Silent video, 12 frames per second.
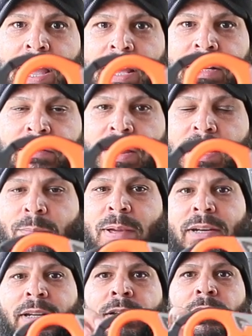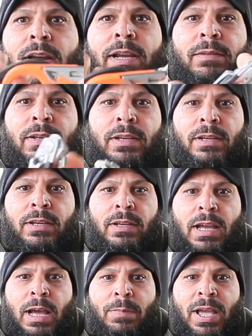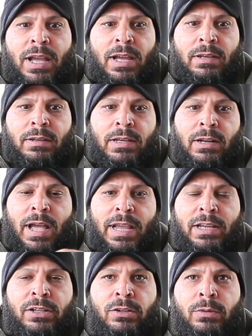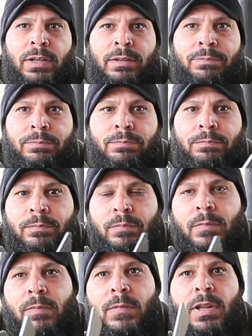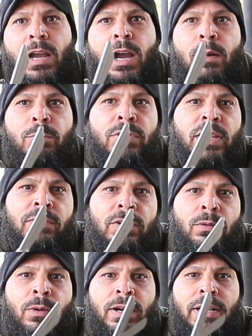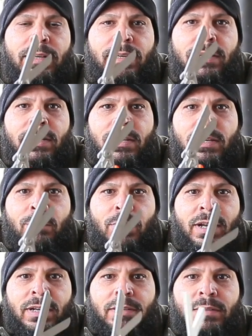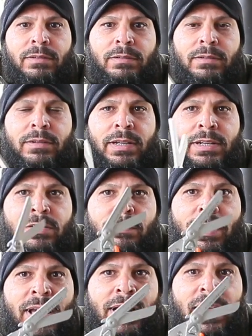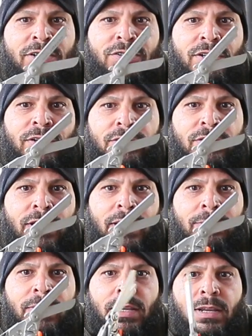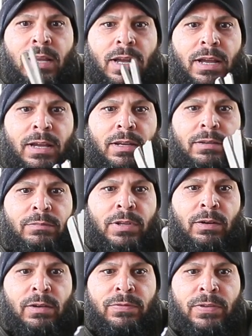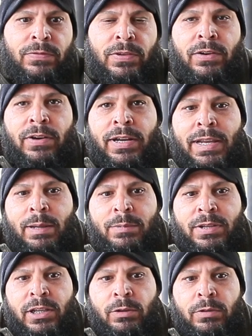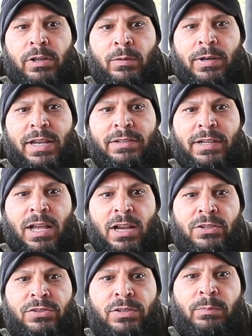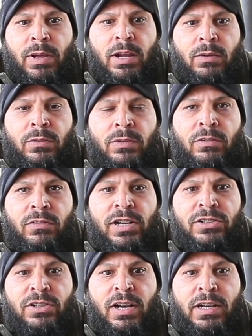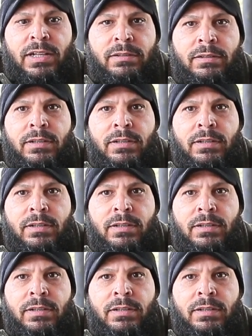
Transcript: highly recommend it, all right? I'm not, you know, I could do a, a preview on it, but these are badass shears, all right? Uh, you know, if, if you're an EMT, you would know it has the oxygen bottle wrench on it